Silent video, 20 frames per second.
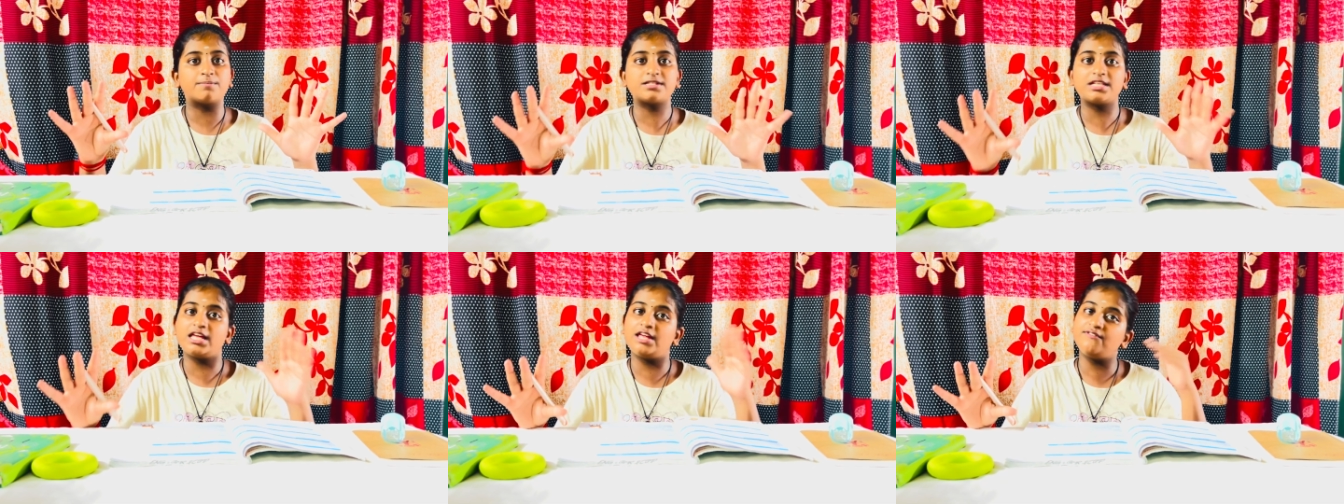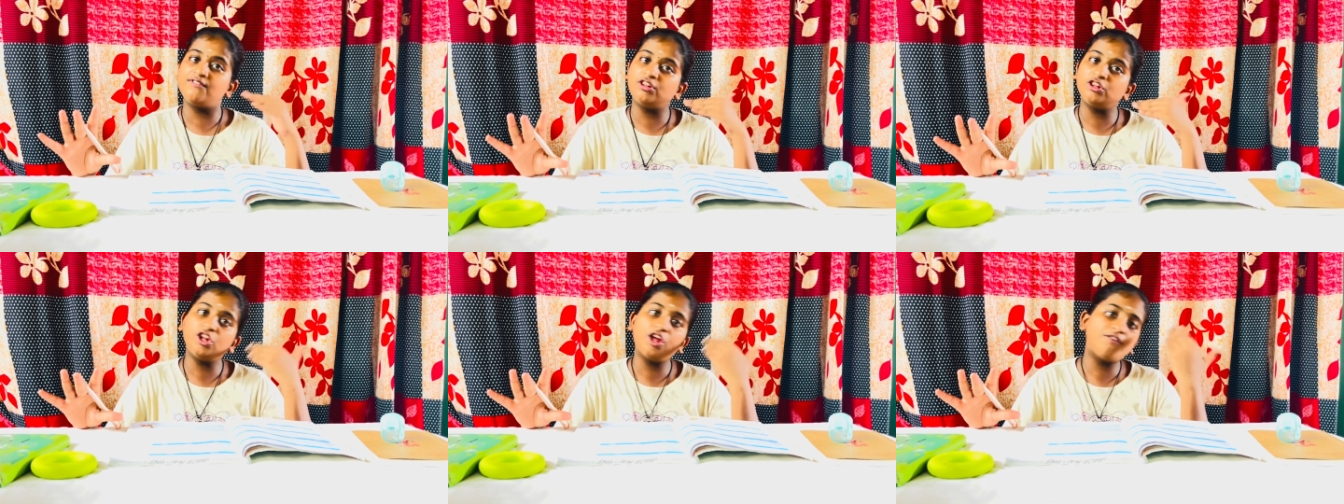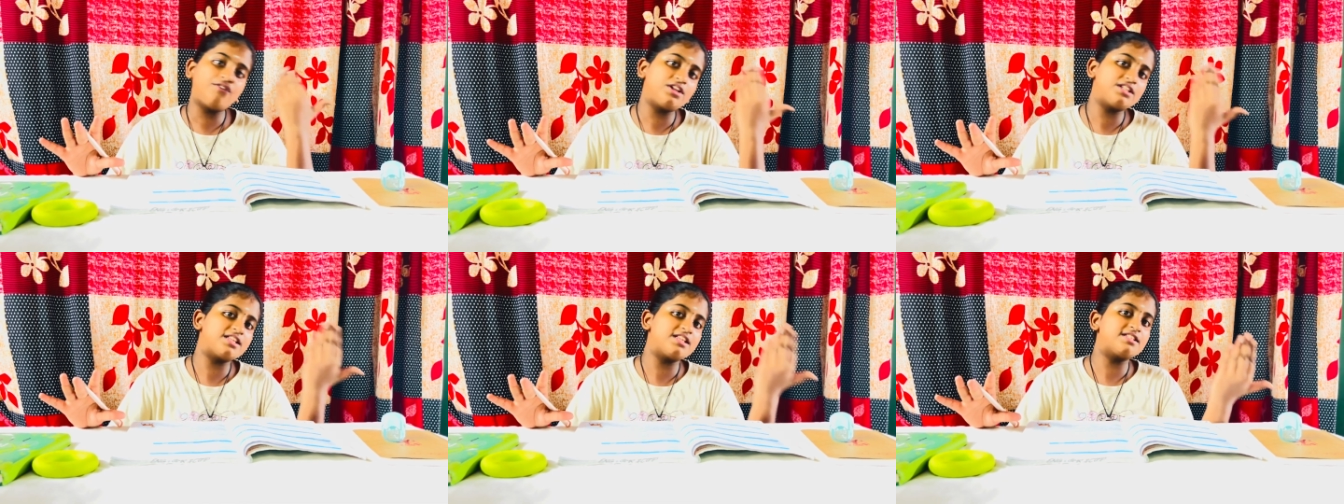Even
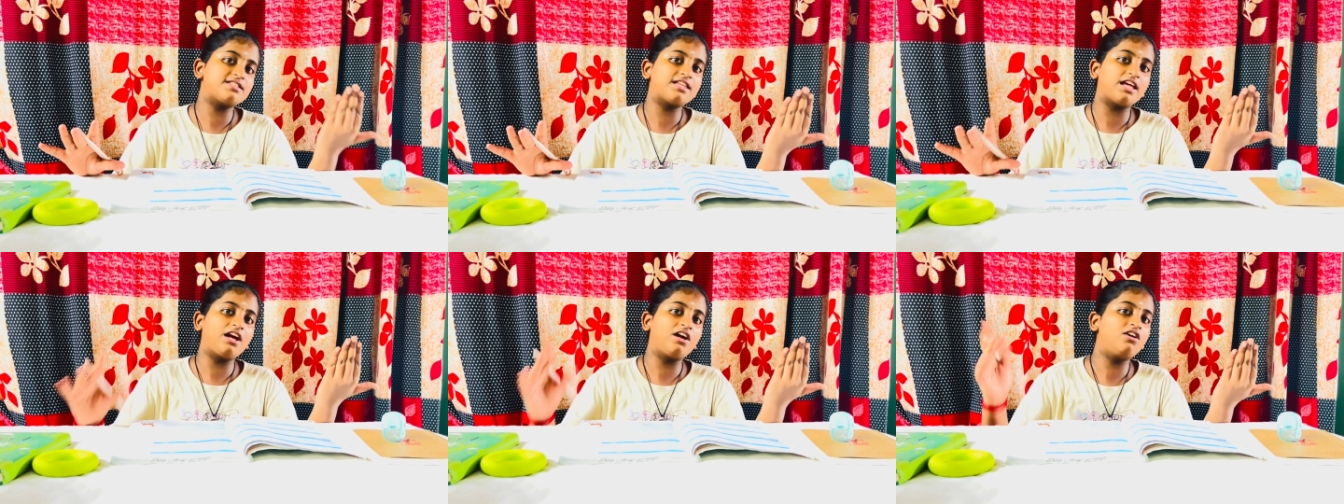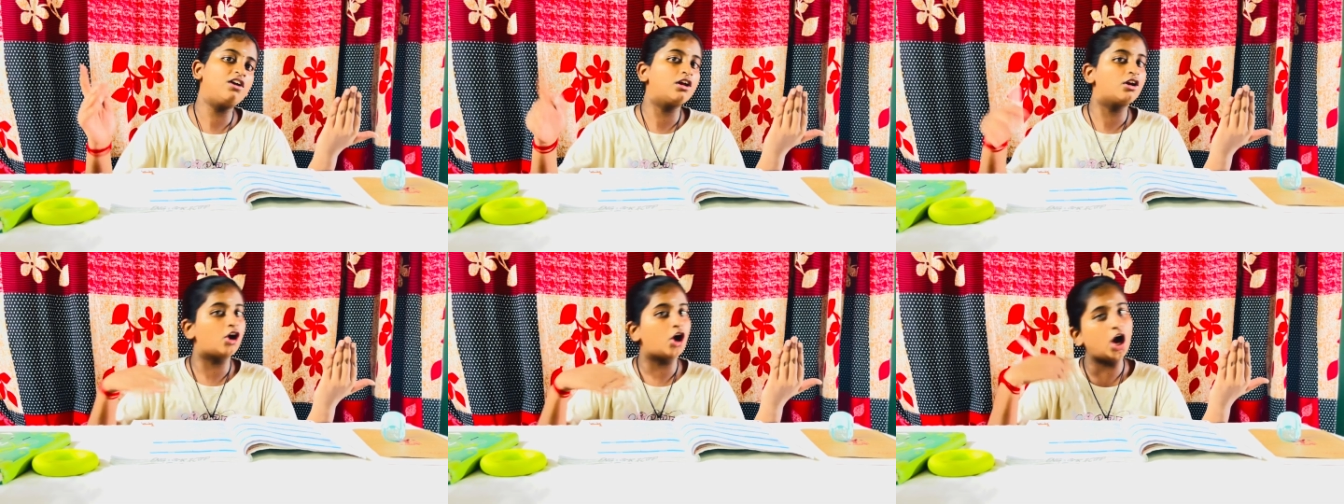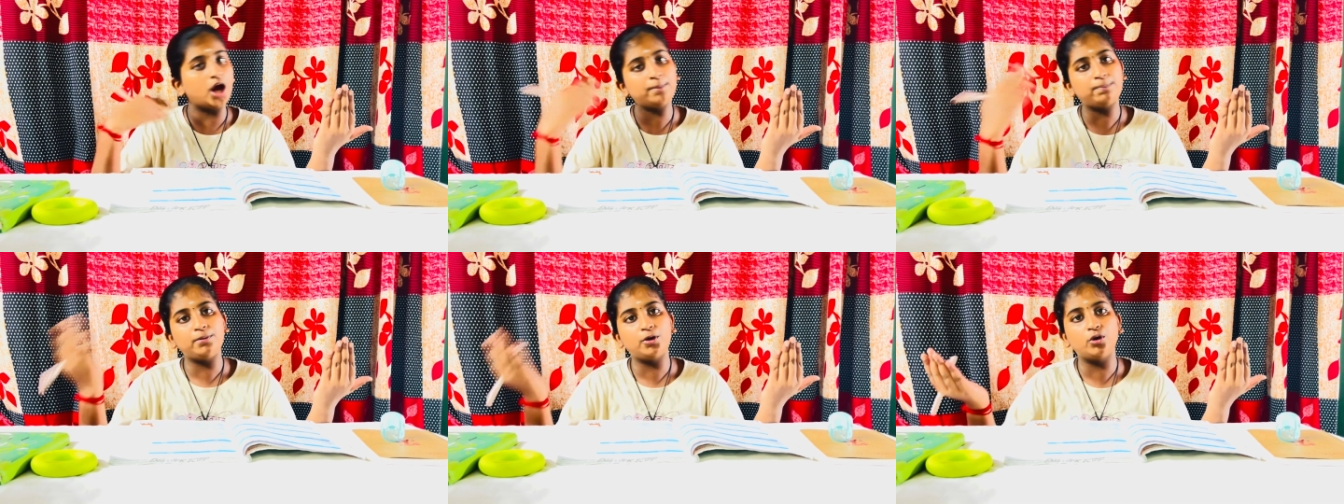if it is in singular
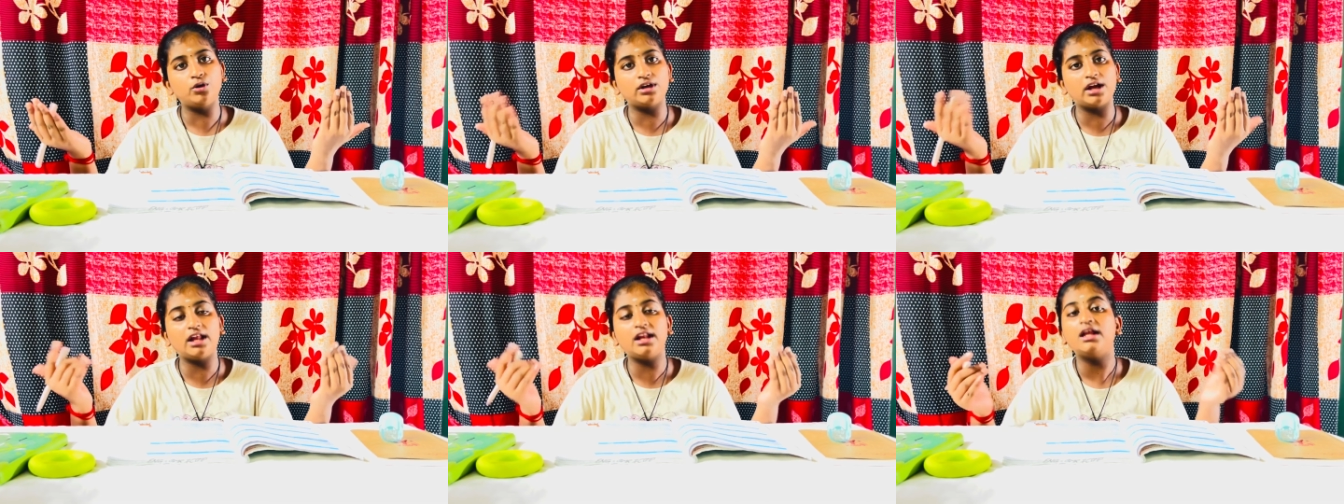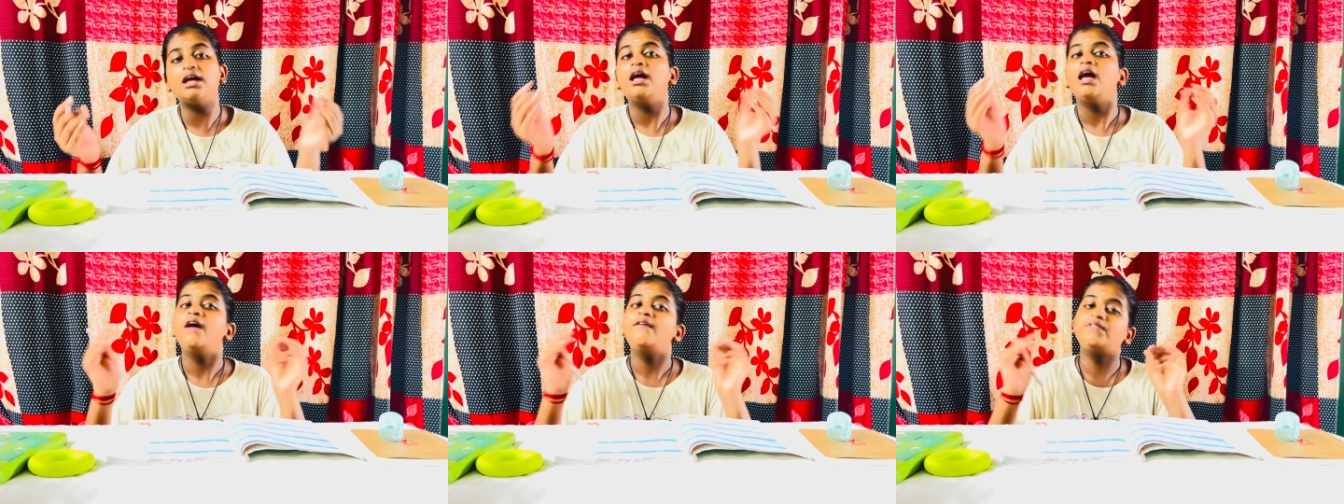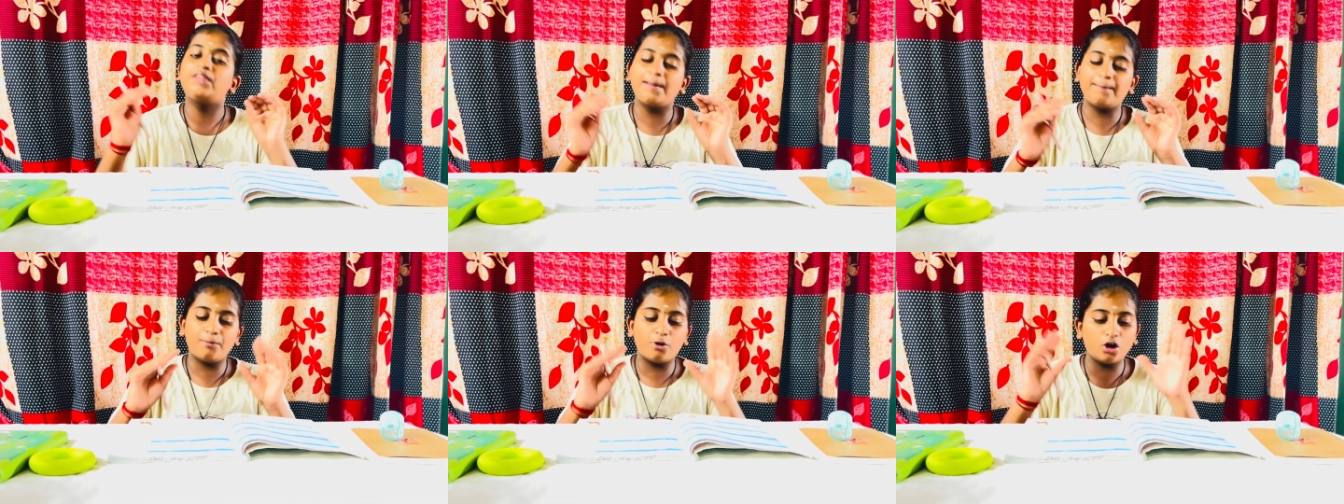or plural,
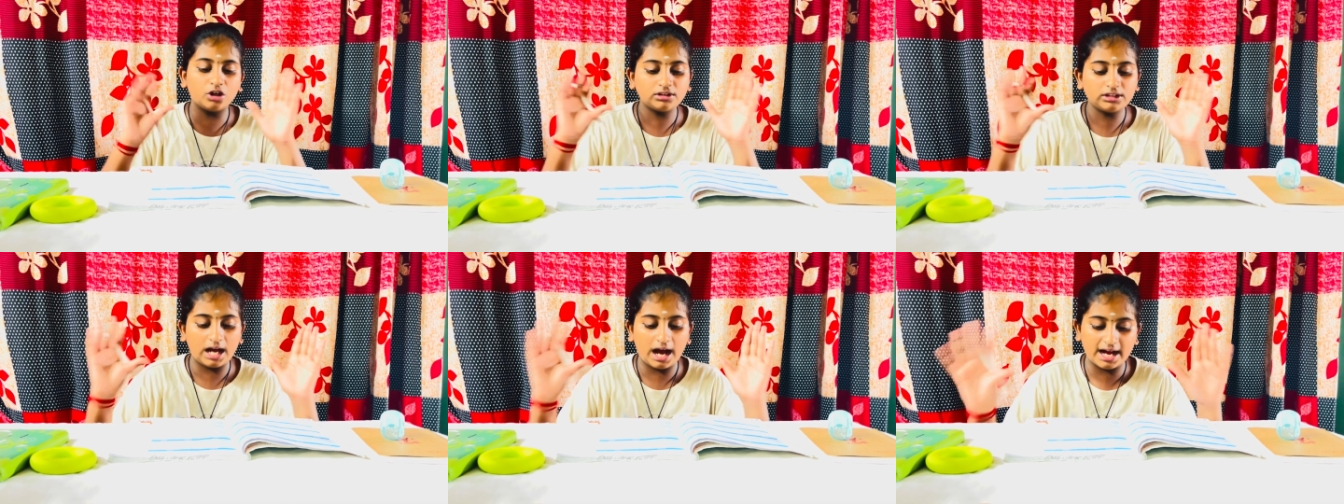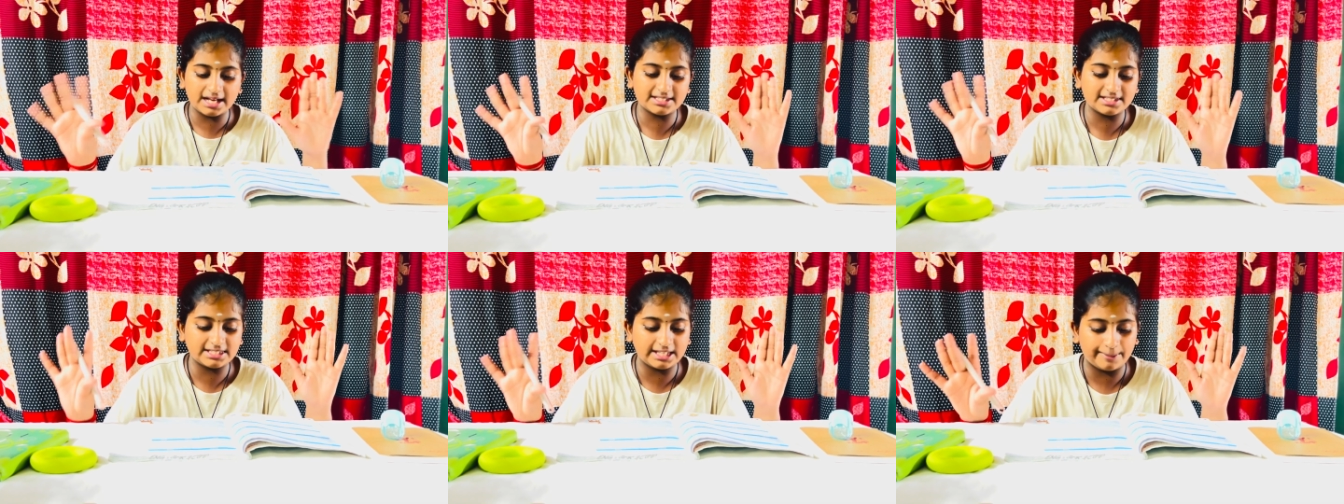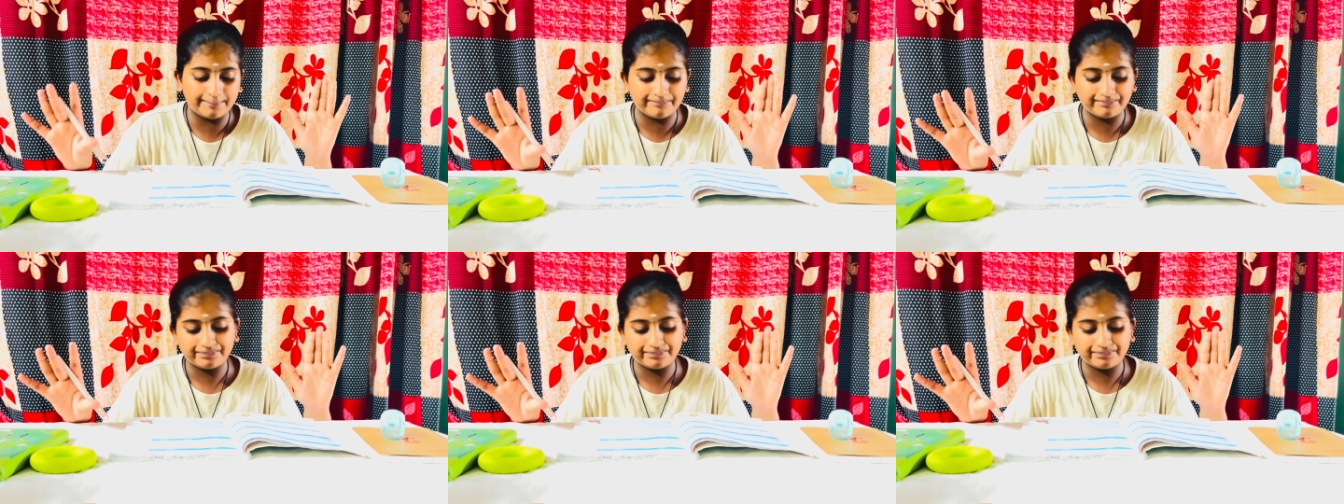they both are same.